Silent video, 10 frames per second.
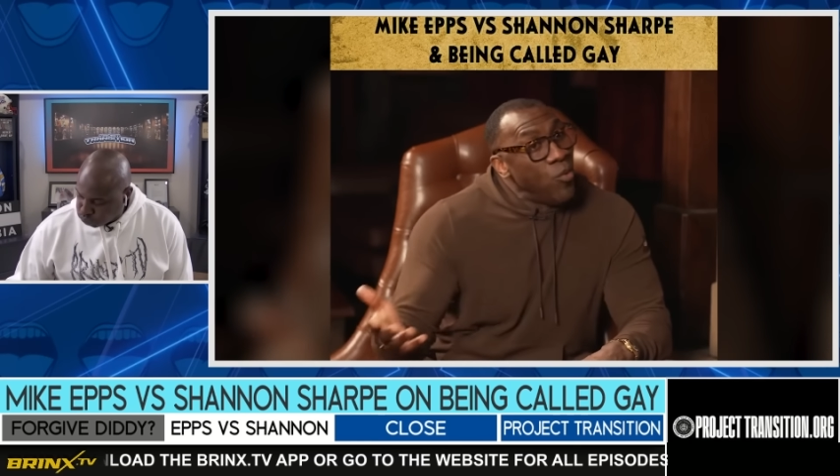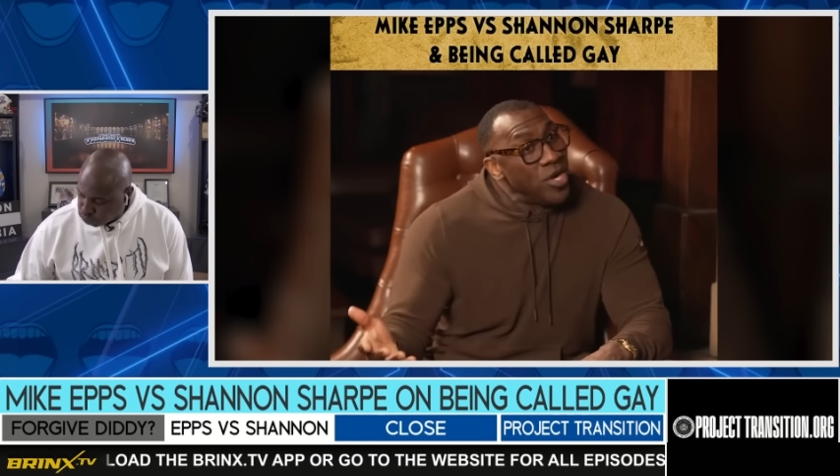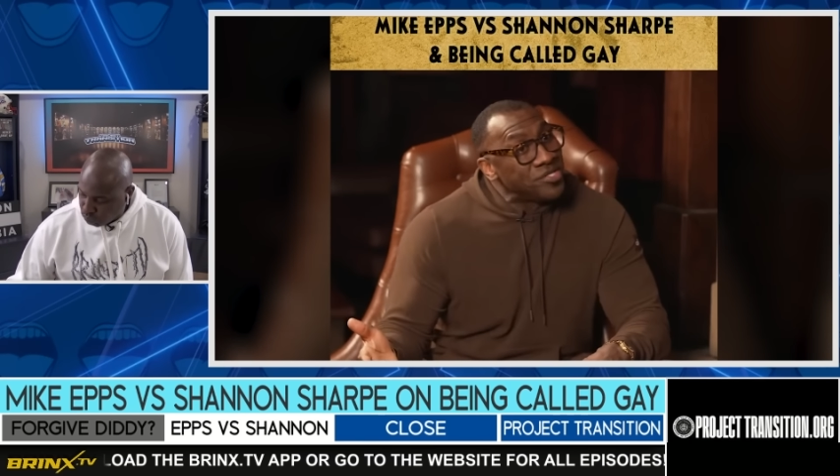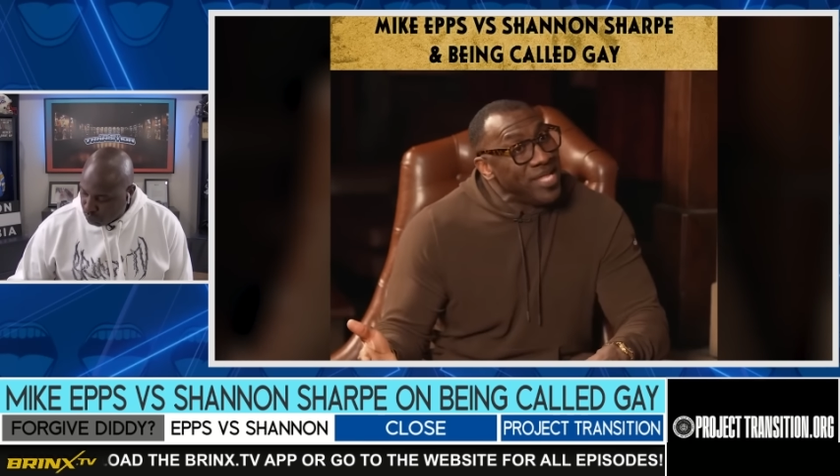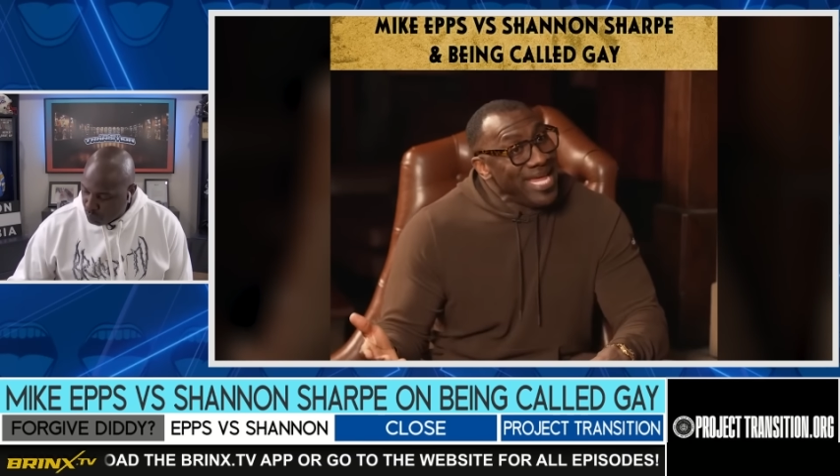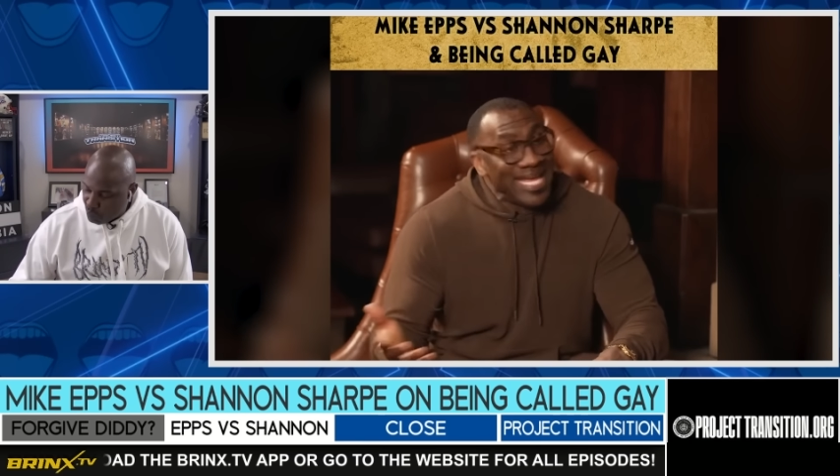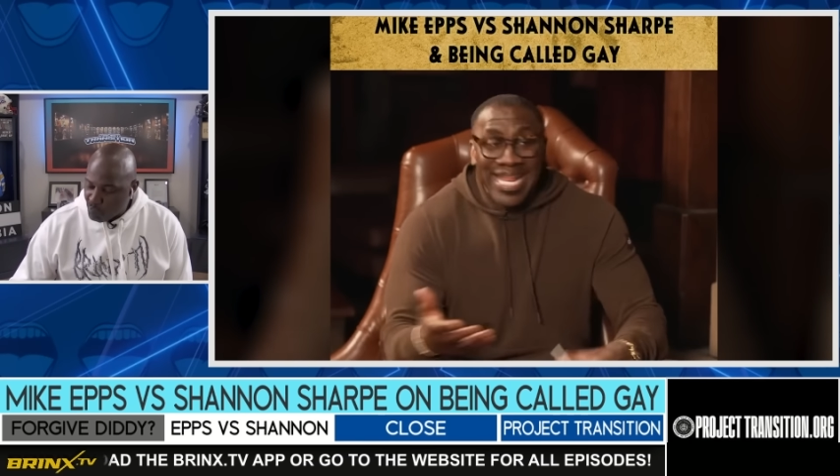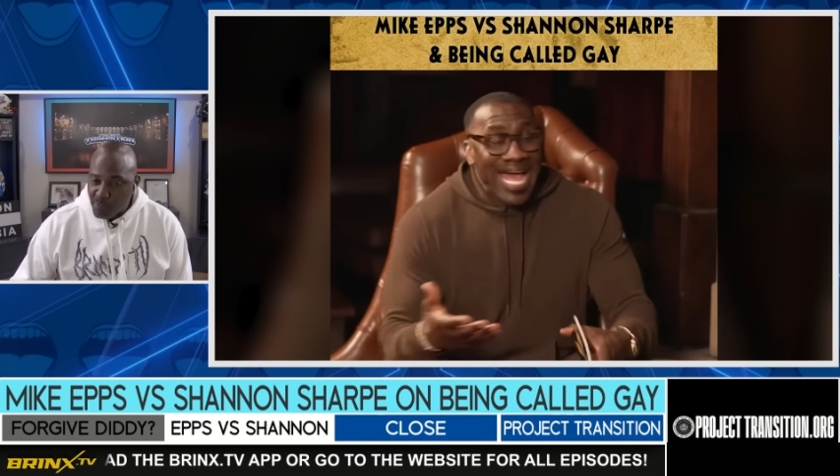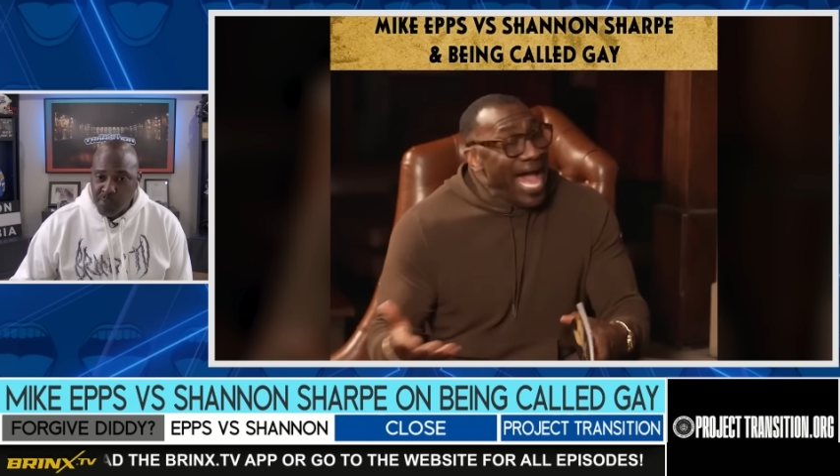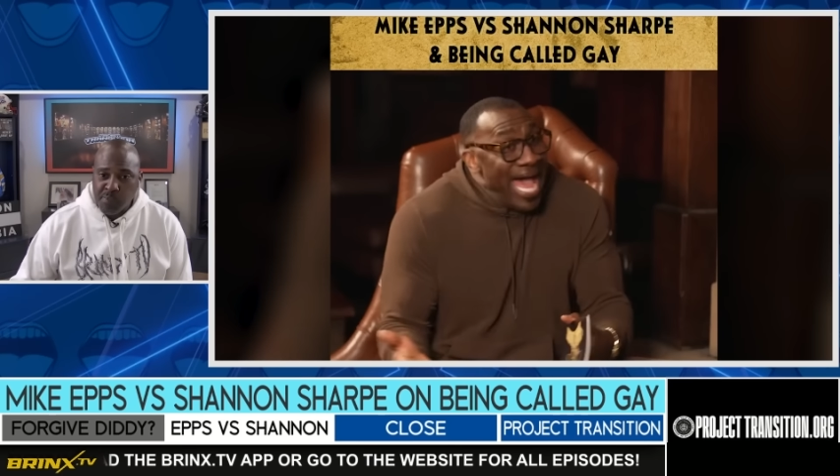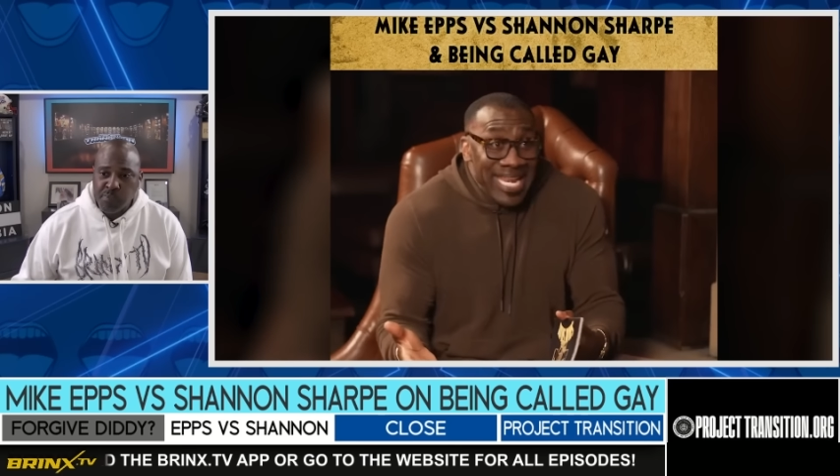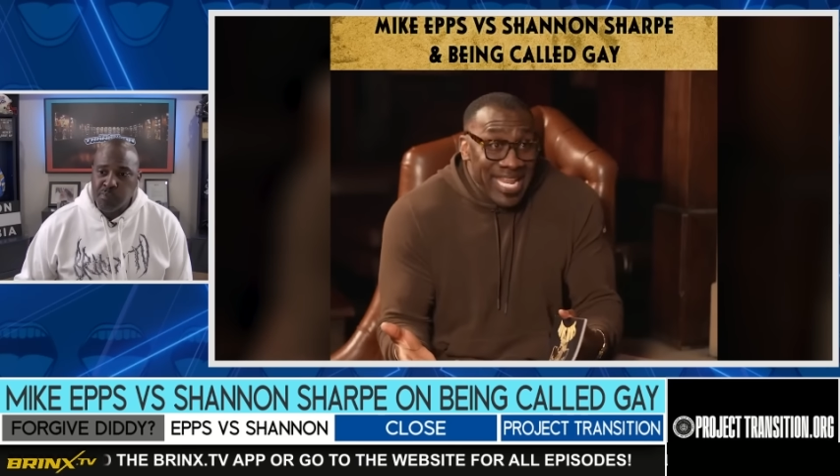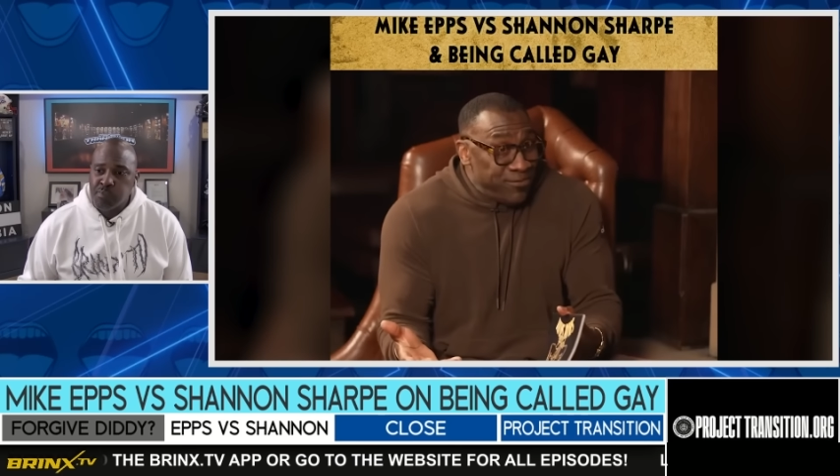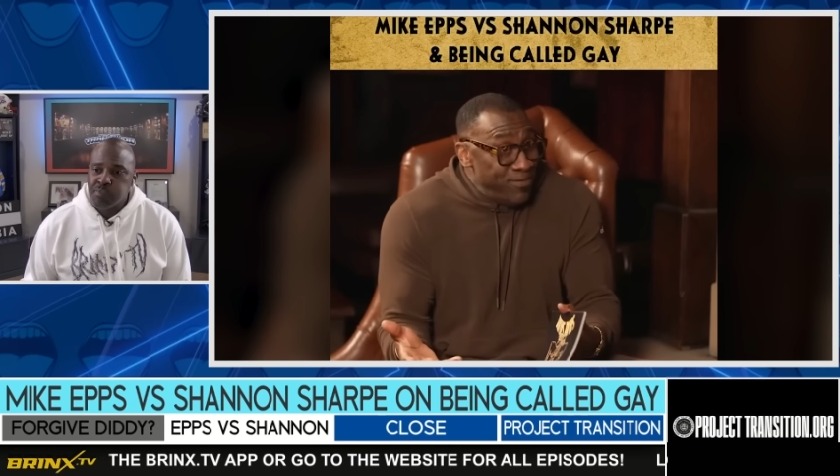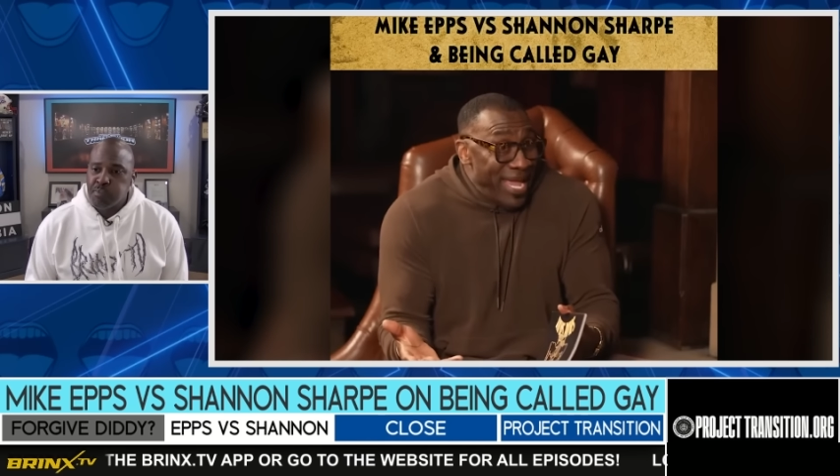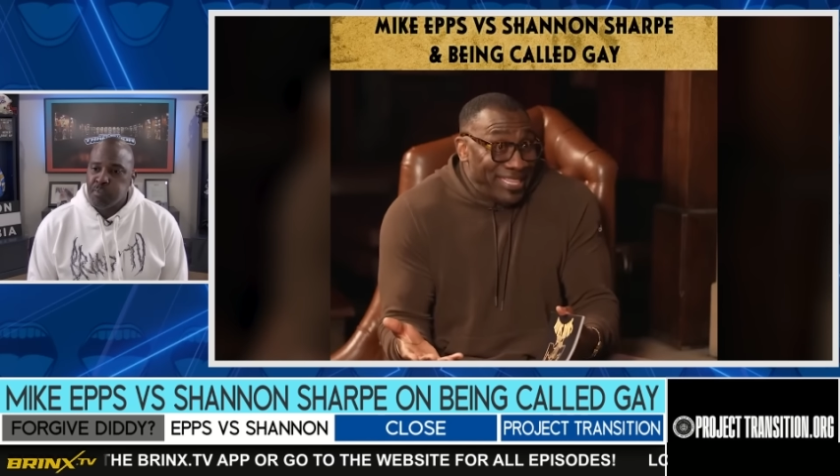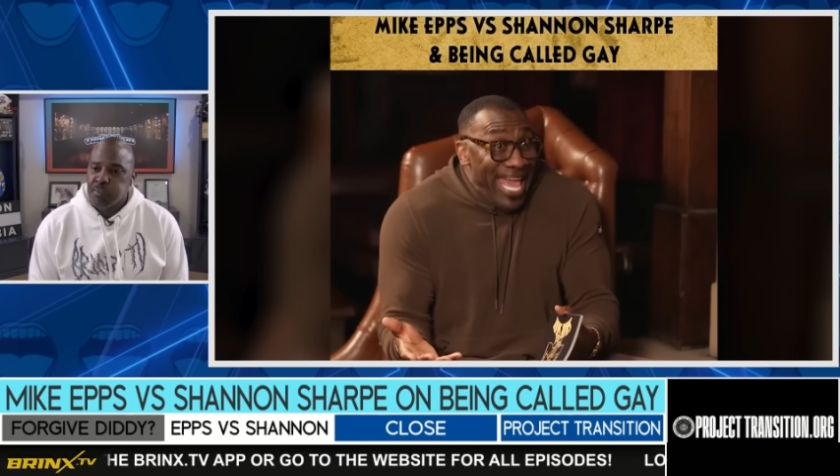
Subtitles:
was then. I didn't expect